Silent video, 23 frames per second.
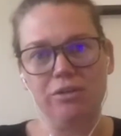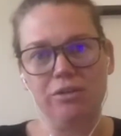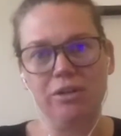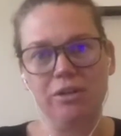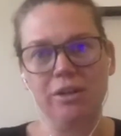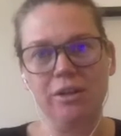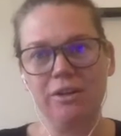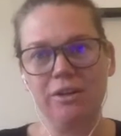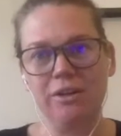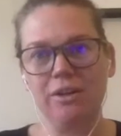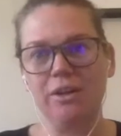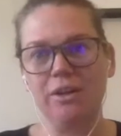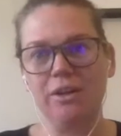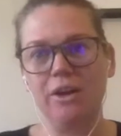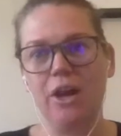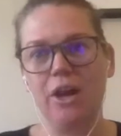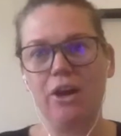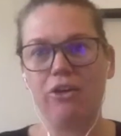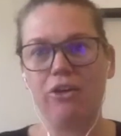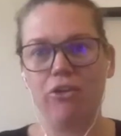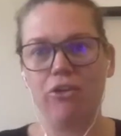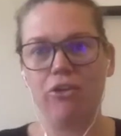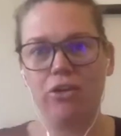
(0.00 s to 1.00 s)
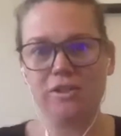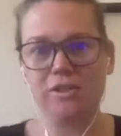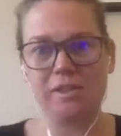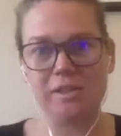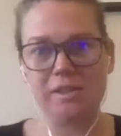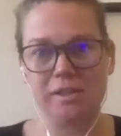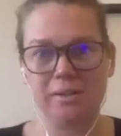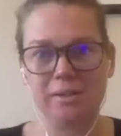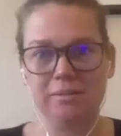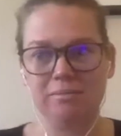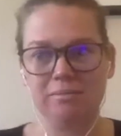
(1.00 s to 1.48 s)
across
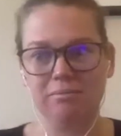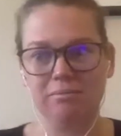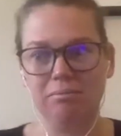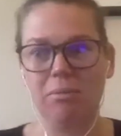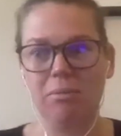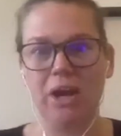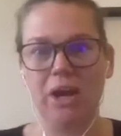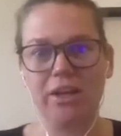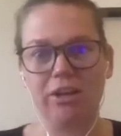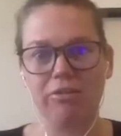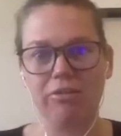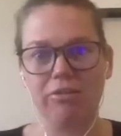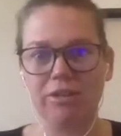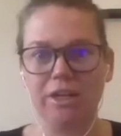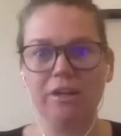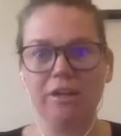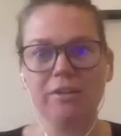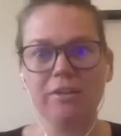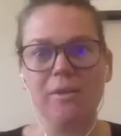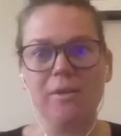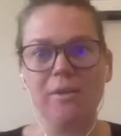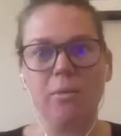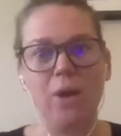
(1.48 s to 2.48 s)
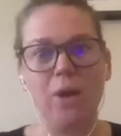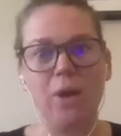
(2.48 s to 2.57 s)
my career and the way